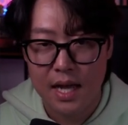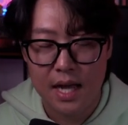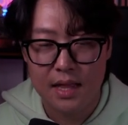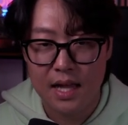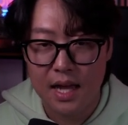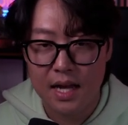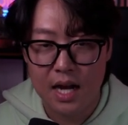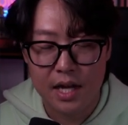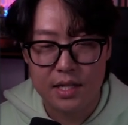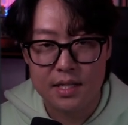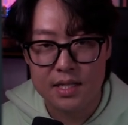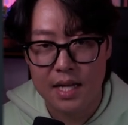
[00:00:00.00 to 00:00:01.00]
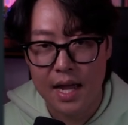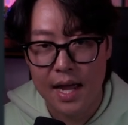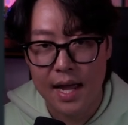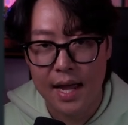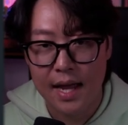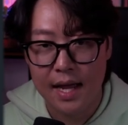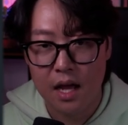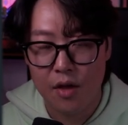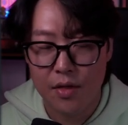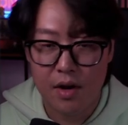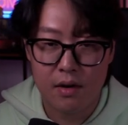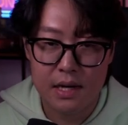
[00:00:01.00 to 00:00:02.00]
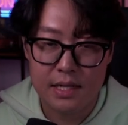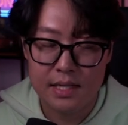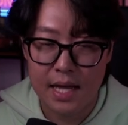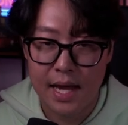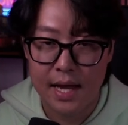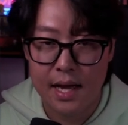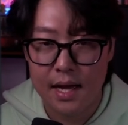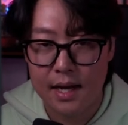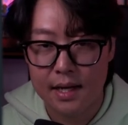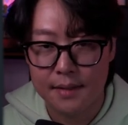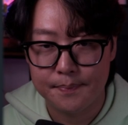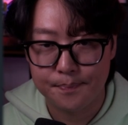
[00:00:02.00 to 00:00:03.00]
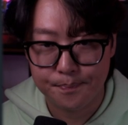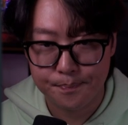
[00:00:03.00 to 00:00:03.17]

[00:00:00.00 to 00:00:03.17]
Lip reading: And then I could say there is a